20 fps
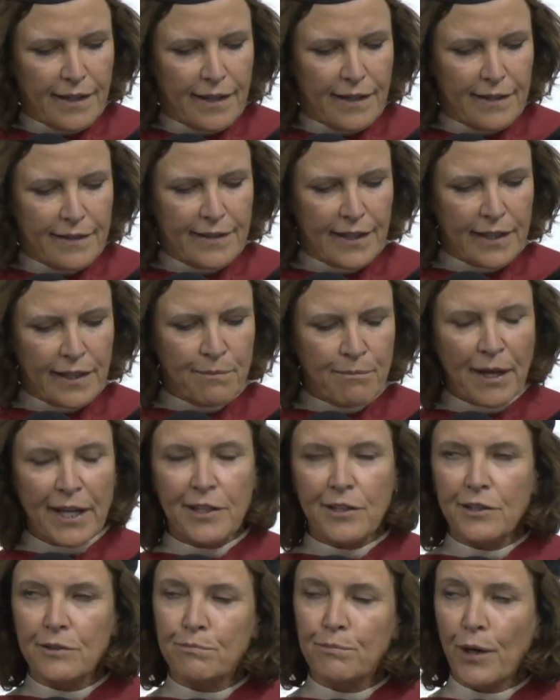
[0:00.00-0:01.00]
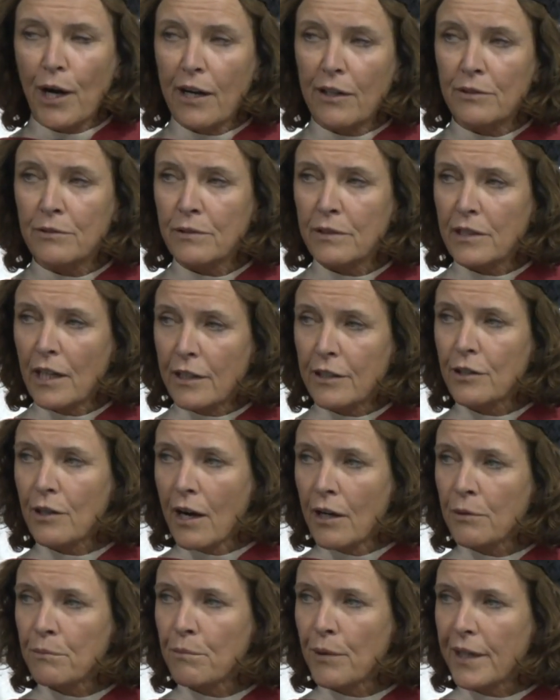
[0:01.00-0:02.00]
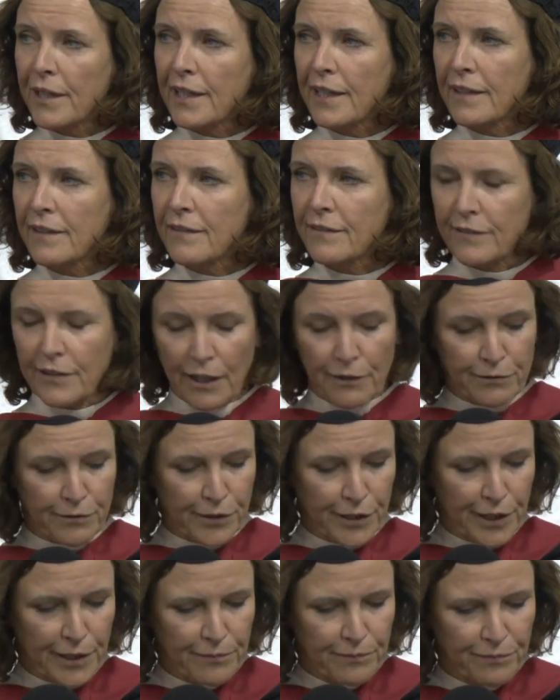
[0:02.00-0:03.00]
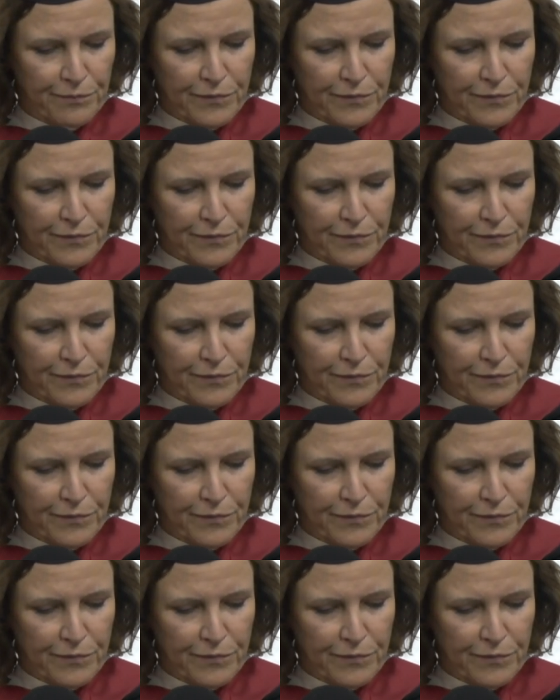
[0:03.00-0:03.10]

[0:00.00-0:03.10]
that he made a, ground, a groundbreaking discovery.